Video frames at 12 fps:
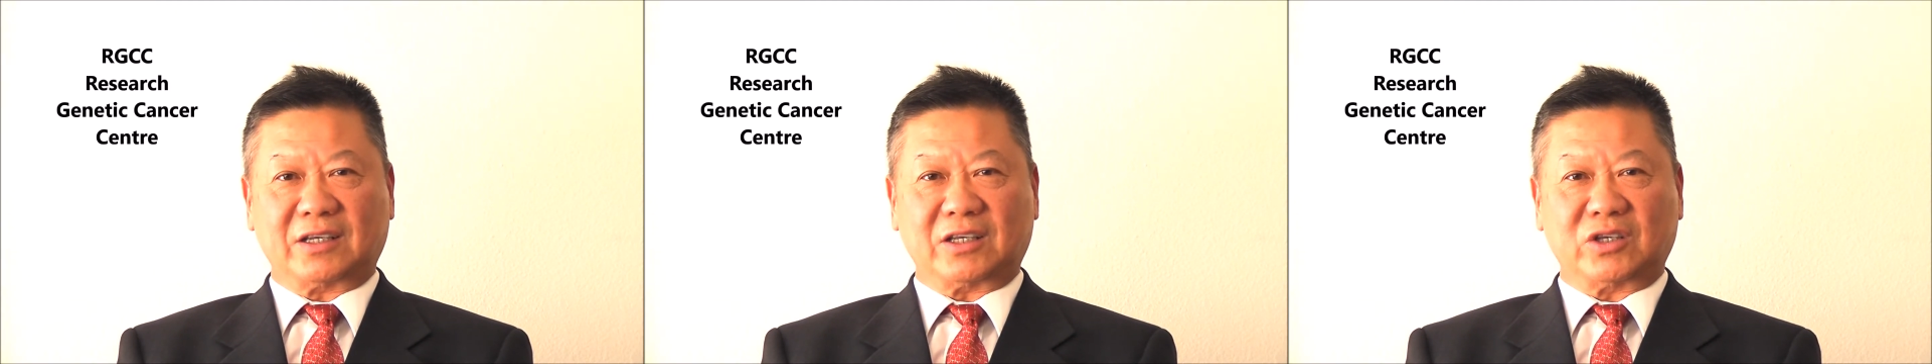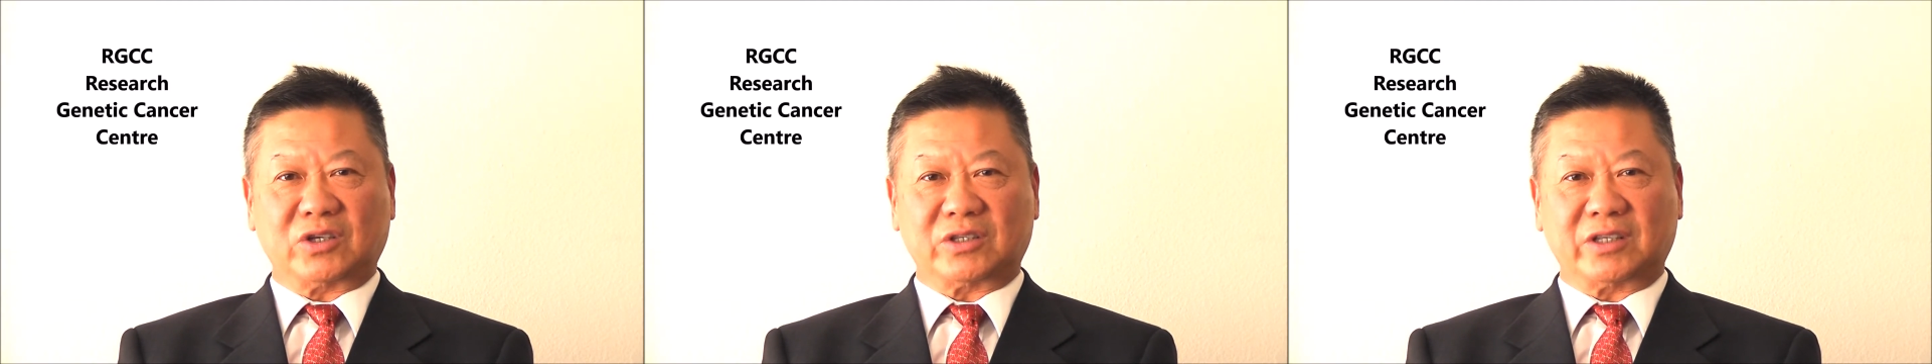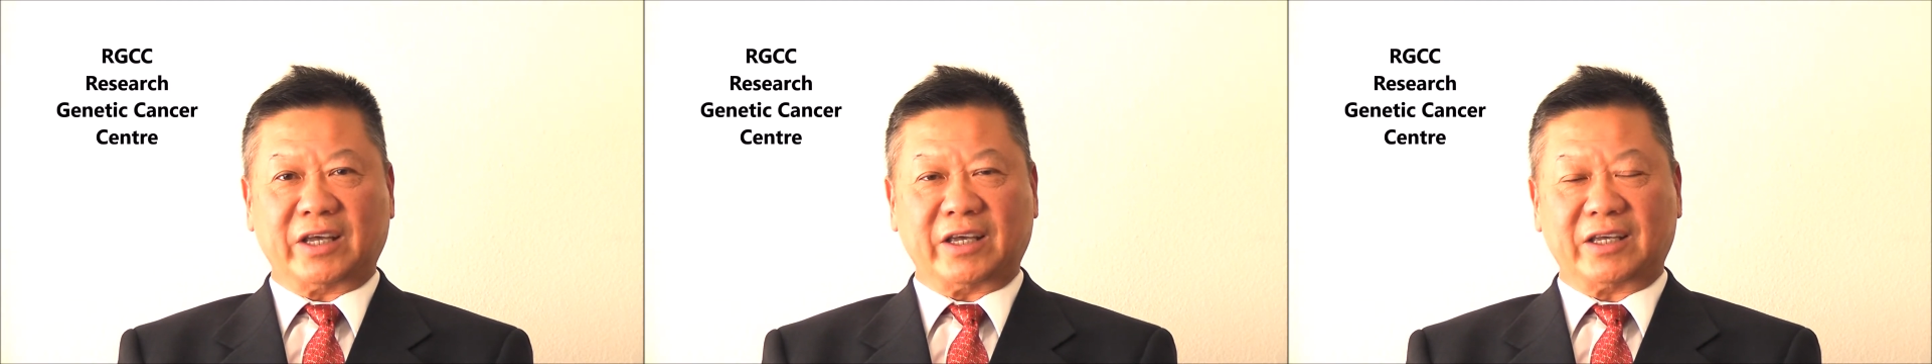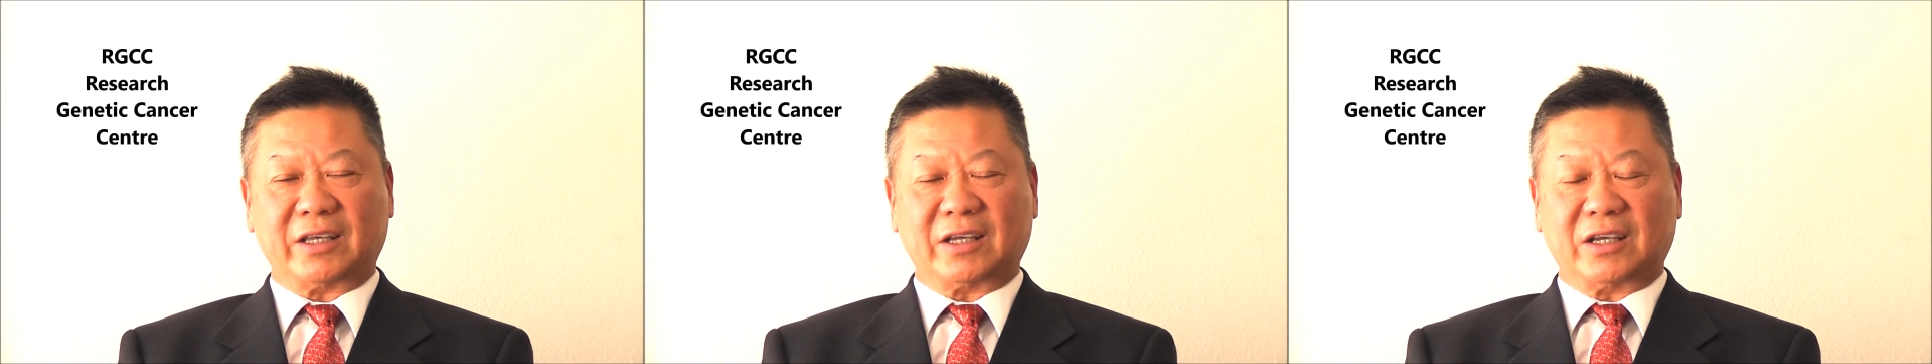
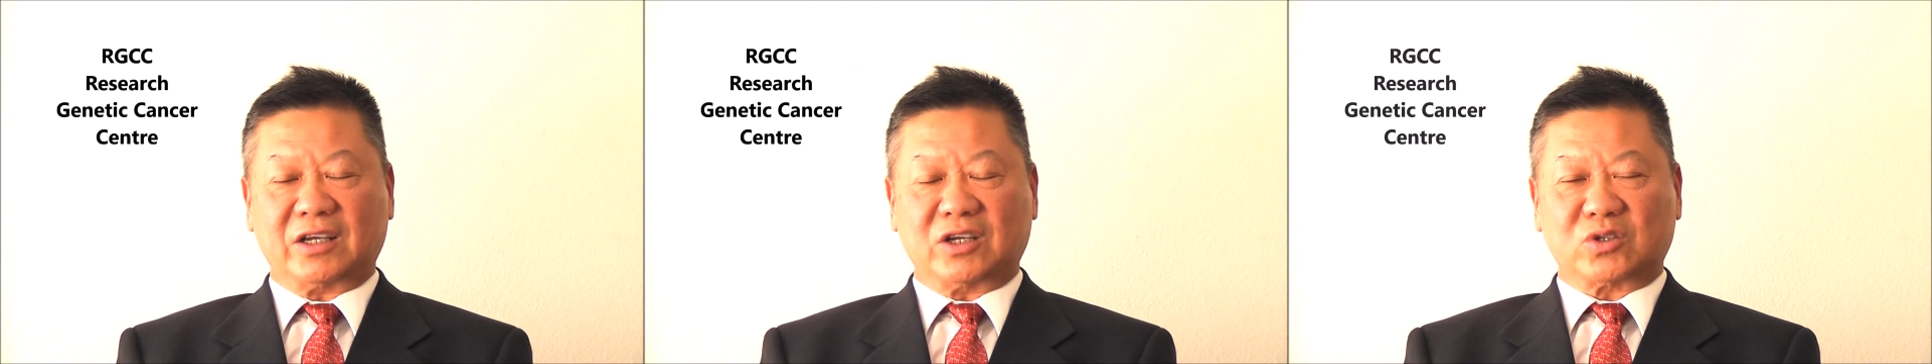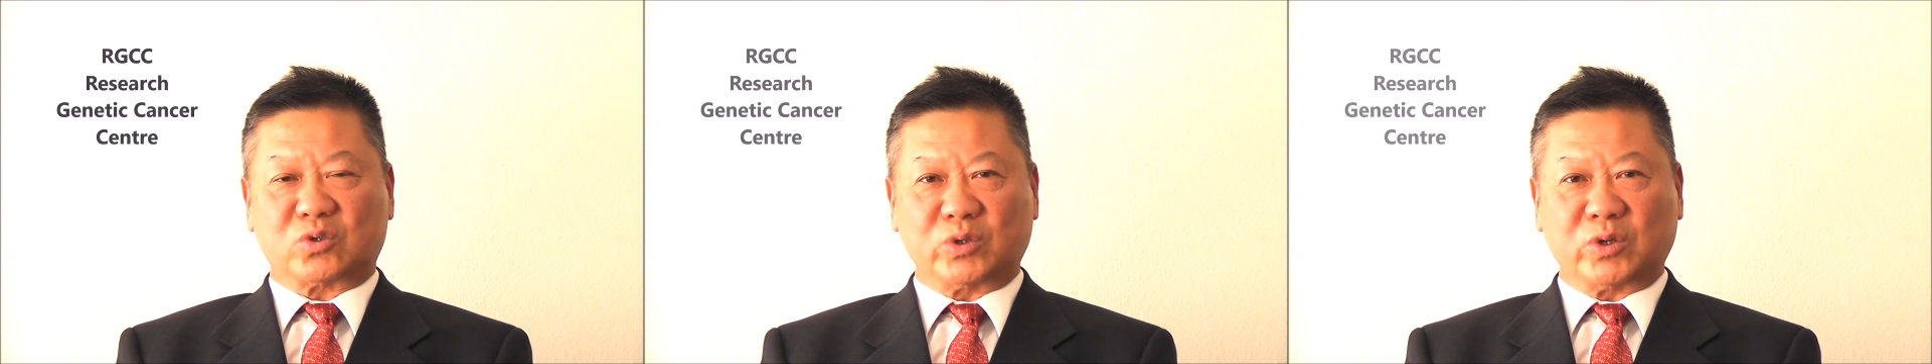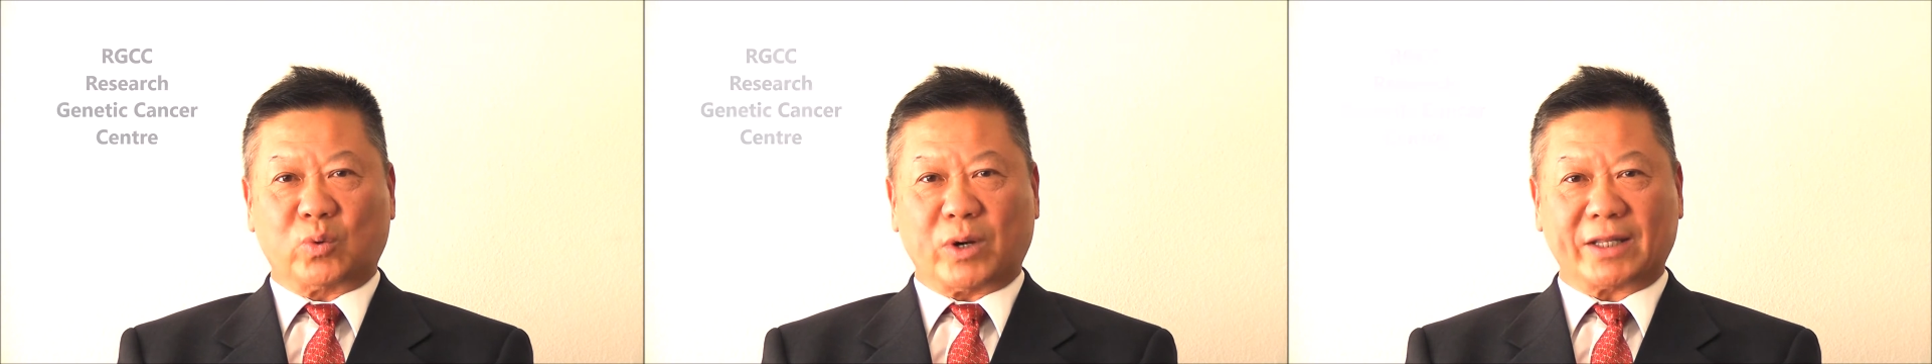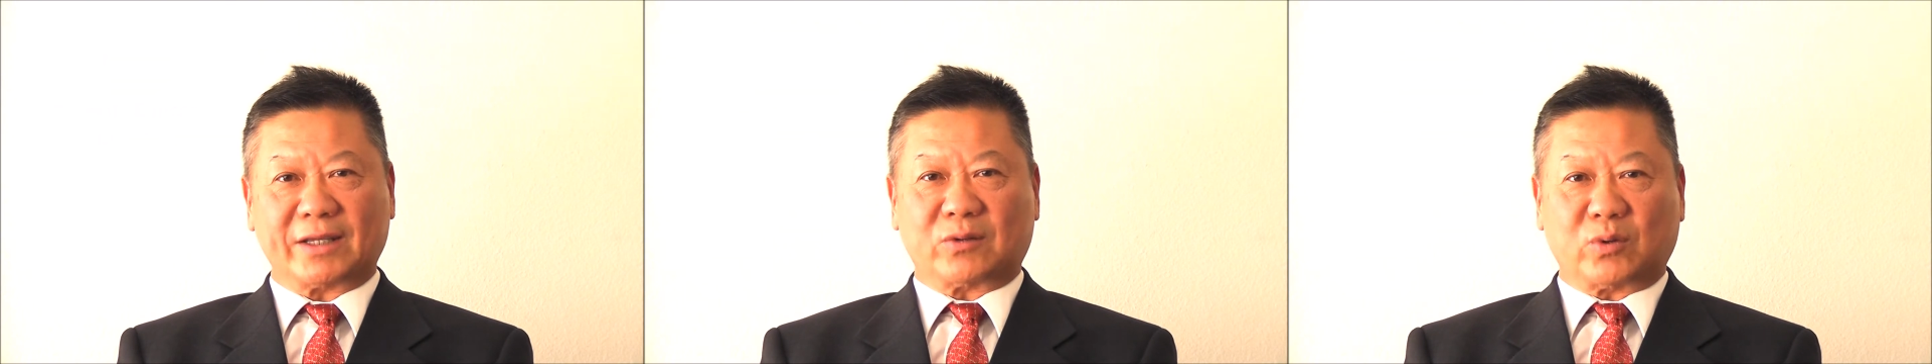they doing what?